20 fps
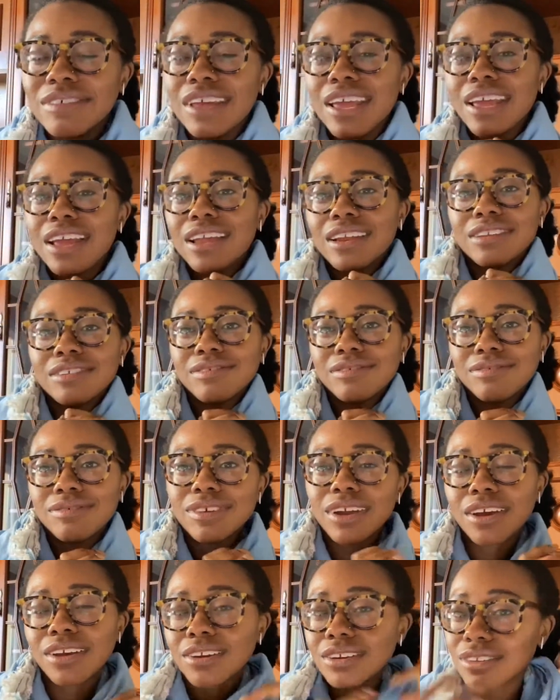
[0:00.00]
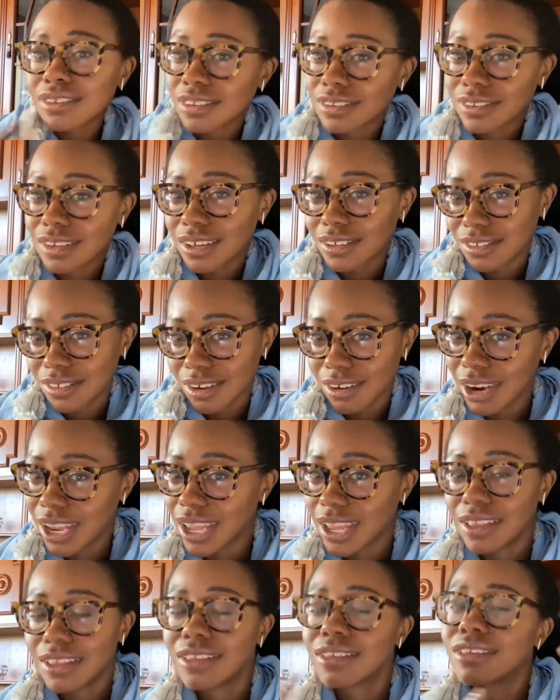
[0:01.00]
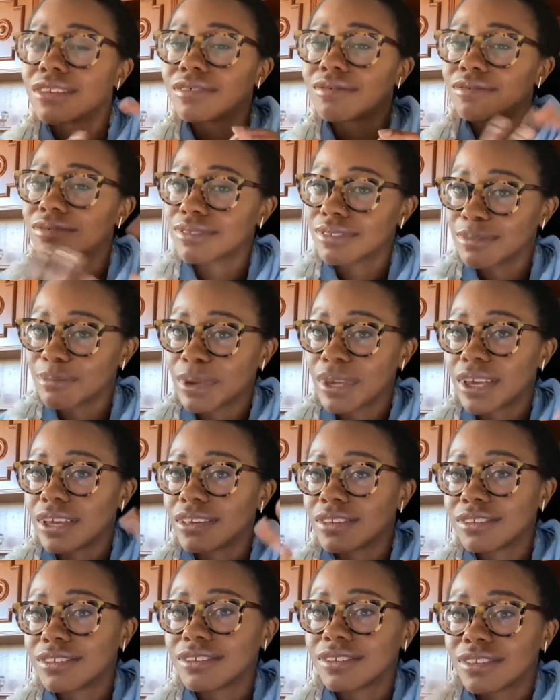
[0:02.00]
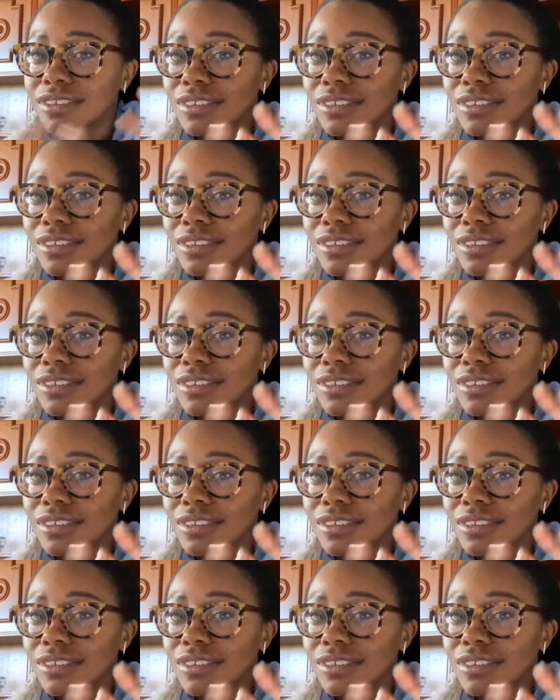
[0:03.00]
And we're not going to discuss their end because